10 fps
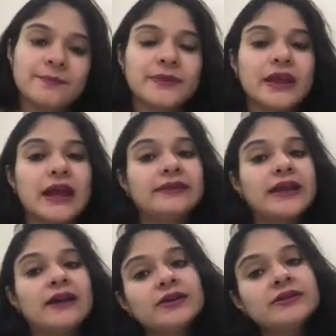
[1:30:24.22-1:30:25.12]
and
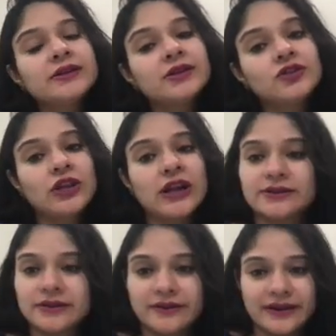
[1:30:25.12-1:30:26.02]
that is your
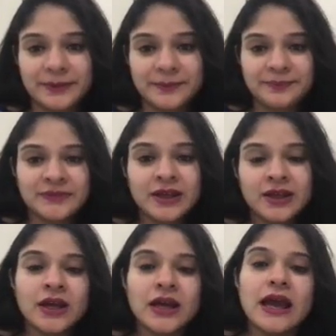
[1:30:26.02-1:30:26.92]
acid rain.
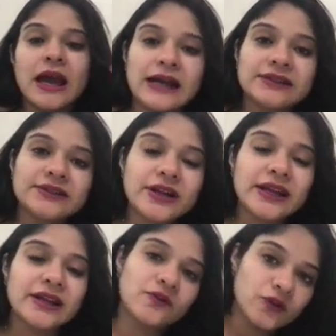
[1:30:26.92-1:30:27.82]
Acid rain,
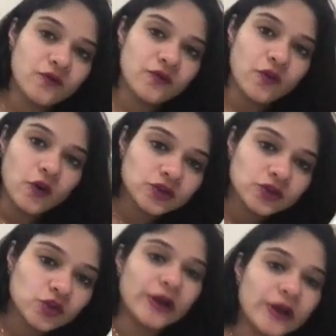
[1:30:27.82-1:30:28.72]
if it falls on
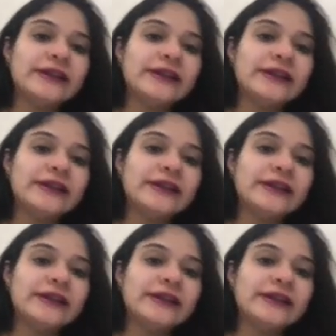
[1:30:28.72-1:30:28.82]
soil, it